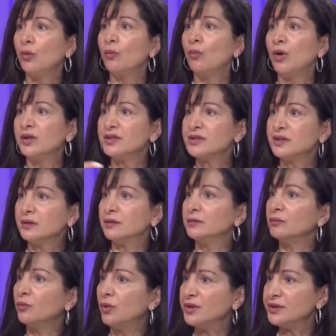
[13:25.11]
once, a,
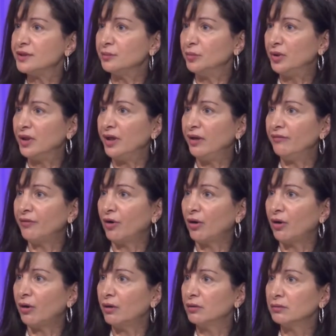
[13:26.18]
once a
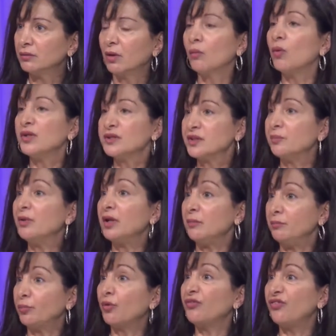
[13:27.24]
believer or once somebody
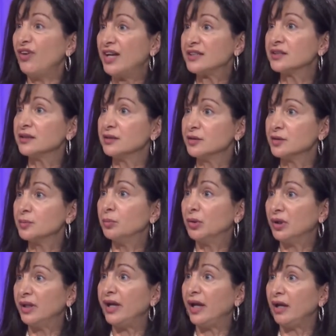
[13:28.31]
professes
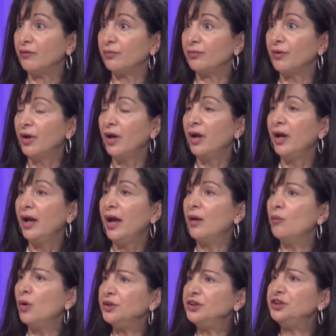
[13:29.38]
belief. Yeah.
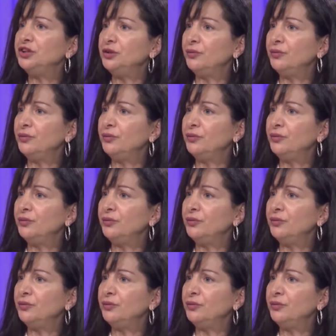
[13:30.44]
And what did